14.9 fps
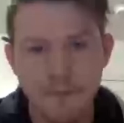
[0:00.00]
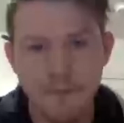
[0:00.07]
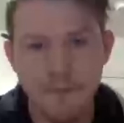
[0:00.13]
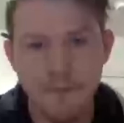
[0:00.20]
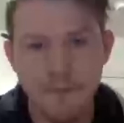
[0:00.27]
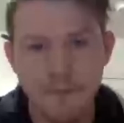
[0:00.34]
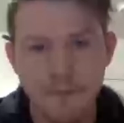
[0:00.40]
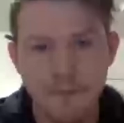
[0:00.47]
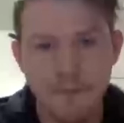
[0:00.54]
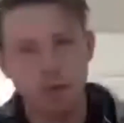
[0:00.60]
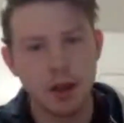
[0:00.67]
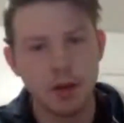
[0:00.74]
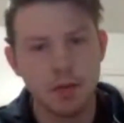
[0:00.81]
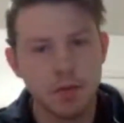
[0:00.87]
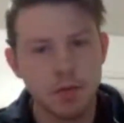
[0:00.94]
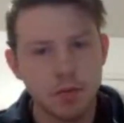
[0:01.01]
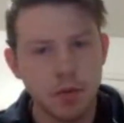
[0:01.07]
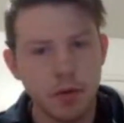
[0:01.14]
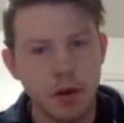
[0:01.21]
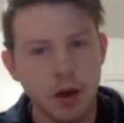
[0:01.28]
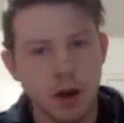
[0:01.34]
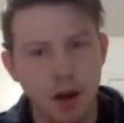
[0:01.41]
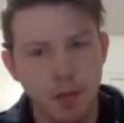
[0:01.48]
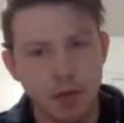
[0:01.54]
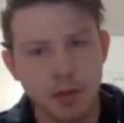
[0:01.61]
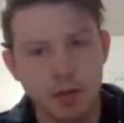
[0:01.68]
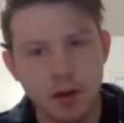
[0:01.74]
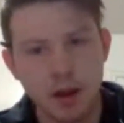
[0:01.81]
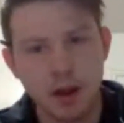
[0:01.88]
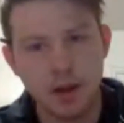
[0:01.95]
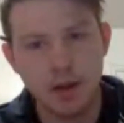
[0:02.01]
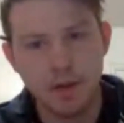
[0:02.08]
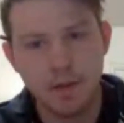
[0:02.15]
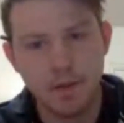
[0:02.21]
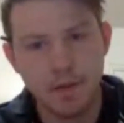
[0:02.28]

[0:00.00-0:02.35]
be determined then. We all happy with that?